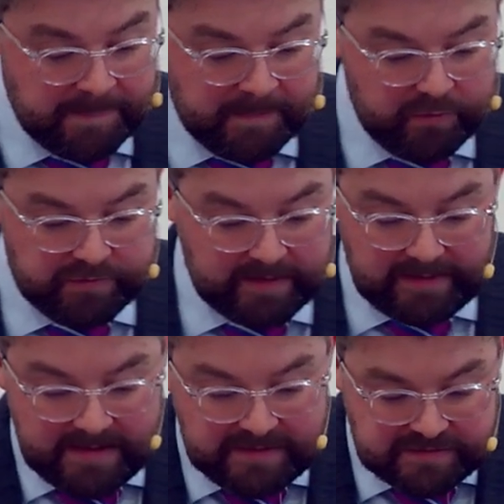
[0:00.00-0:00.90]
who
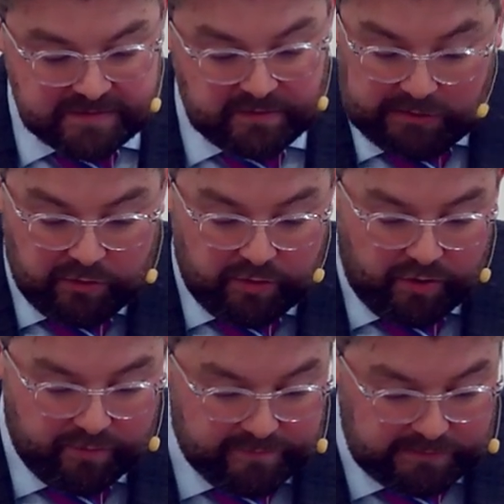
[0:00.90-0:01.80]
delights in the law
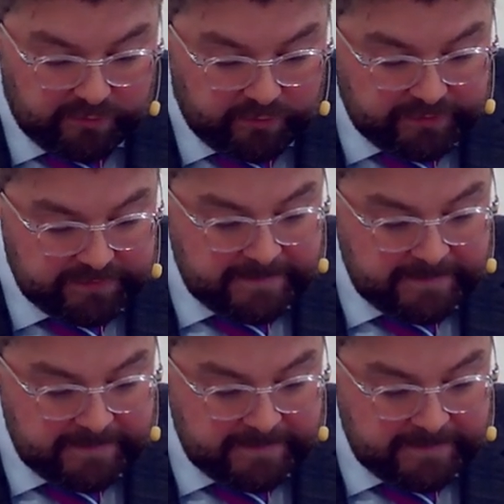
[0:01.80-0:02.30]
of the Lord,